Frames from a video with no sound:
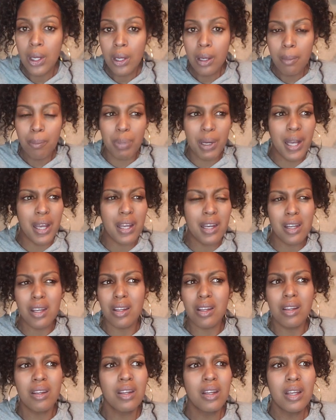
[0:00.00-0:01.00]
But,
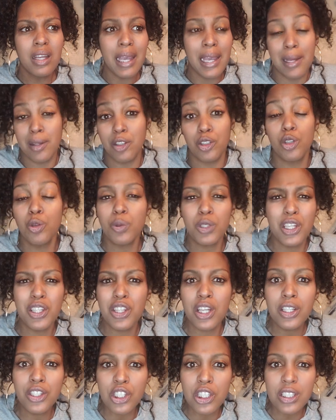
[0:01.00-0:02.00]
and
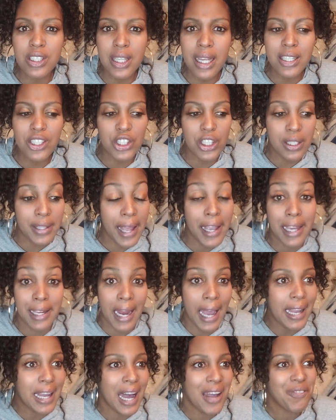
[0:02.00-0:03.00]
then she say shit like, and
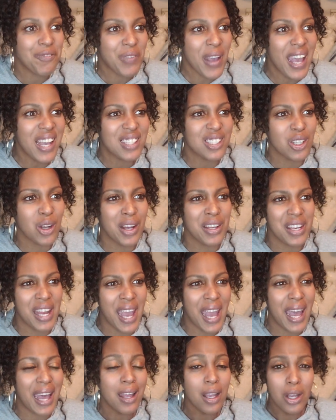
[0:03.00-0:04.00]
I got facts on
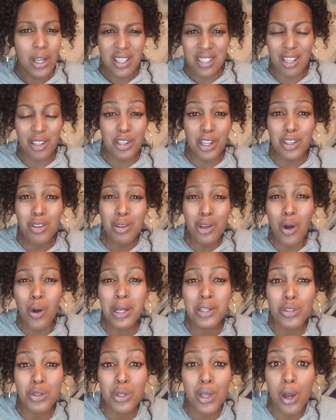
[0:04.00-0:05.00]
that. So then you go
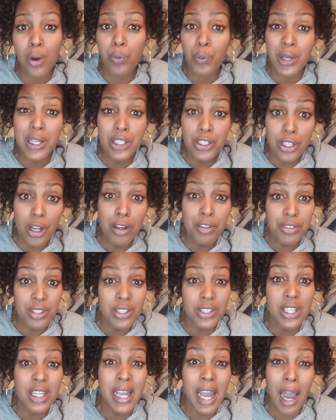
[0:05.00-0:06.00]
and do your research to
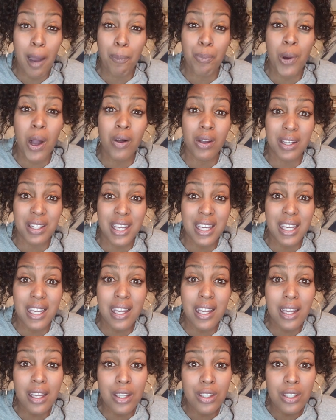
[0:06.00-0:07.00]
see how broken
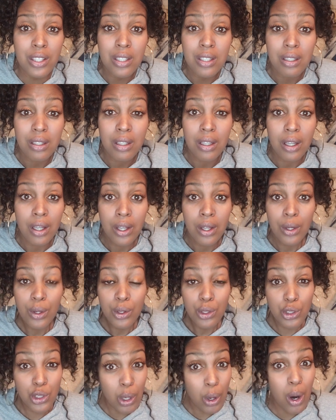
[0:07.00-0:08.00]
nigga is?
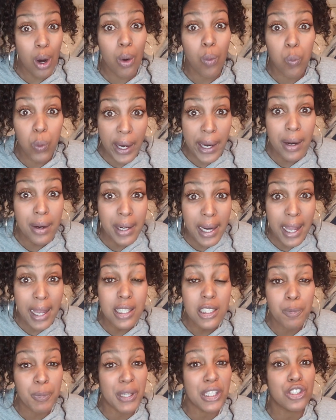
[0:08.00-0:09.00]
You're a weird
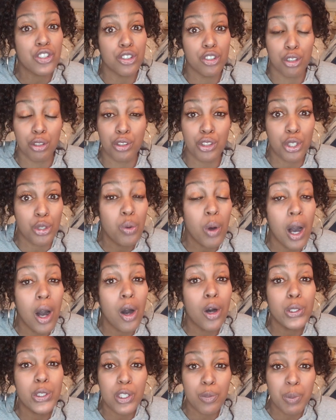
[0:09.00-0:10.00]
ass bitch and you're too
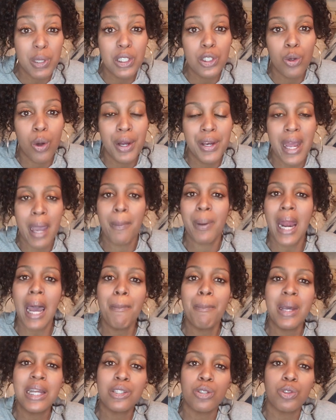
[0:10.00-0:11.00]
old to be doing that. But
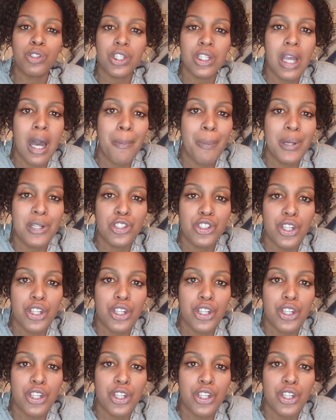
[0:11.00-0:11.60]
I bet you she up in